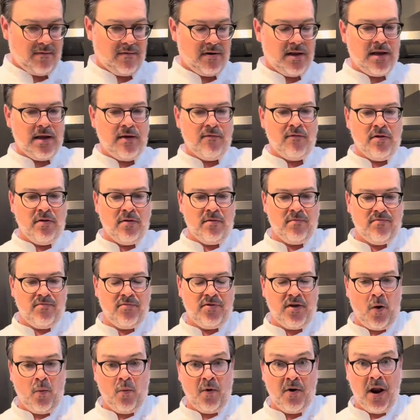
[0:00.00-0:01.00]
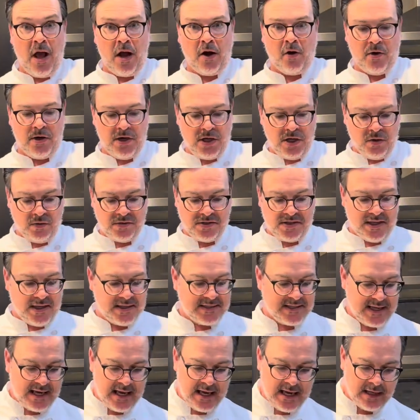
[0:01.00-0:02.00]
even though we're not going to use
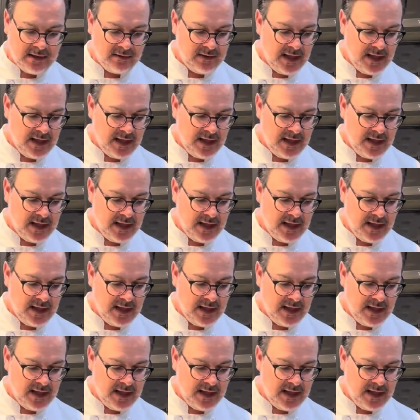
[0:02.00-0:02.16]
this in,